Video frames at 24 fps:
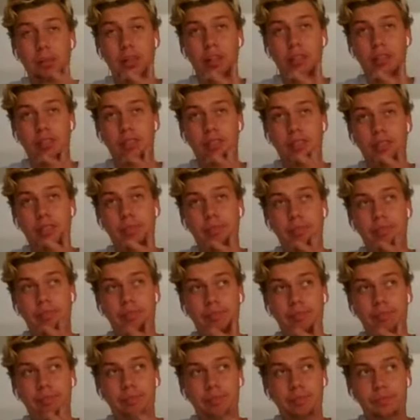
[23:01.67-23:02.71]
live stream,
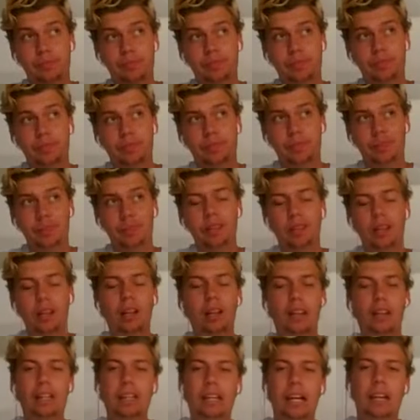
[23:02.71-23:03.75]

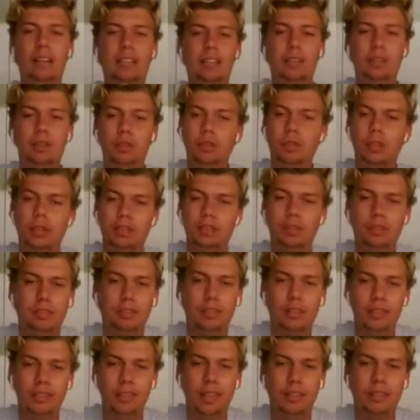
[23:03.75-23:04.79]
it has the choice of
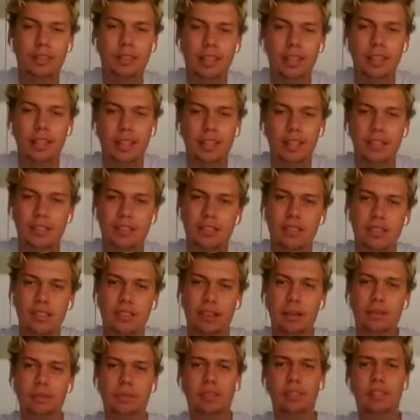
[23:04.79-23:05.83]
saving to
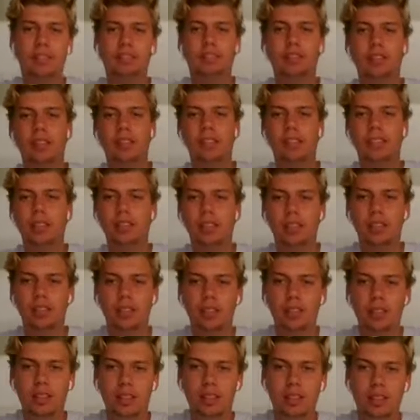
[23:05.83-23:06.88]
Instagram TV.
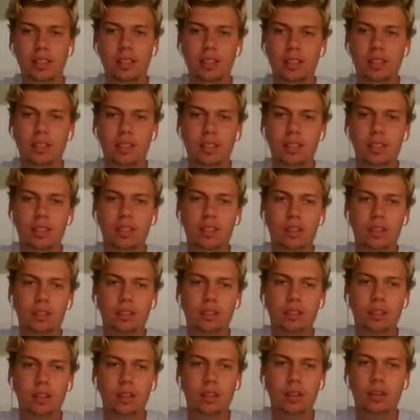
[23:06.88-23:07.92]

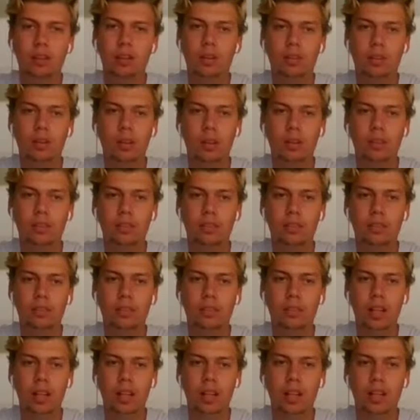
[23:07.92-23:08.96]
So I
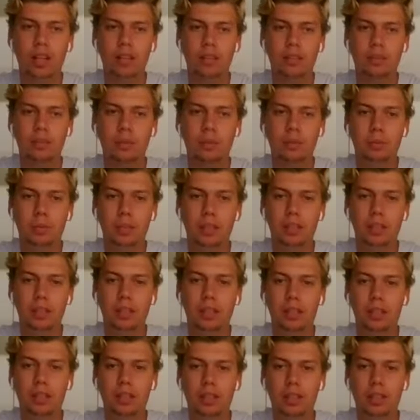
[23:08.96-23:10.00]
feel like it would
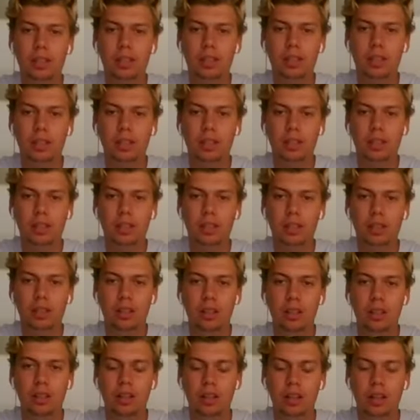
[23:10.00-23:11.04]
be
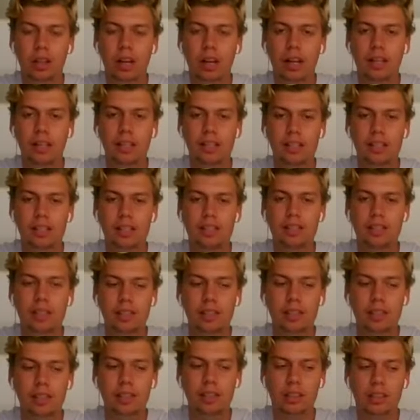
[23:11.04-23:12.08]
a lot
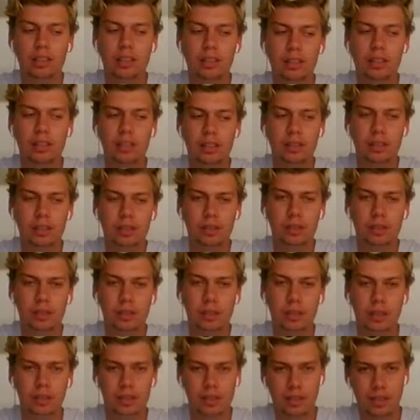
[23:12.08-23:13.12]
easier to do through
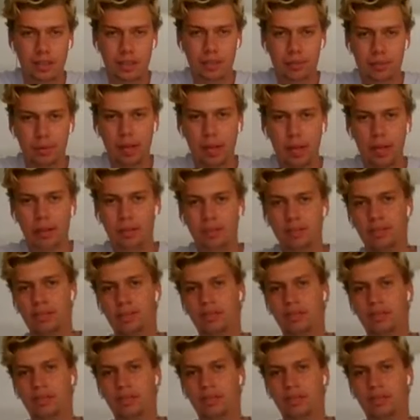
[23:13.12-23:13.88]
Instagram Live,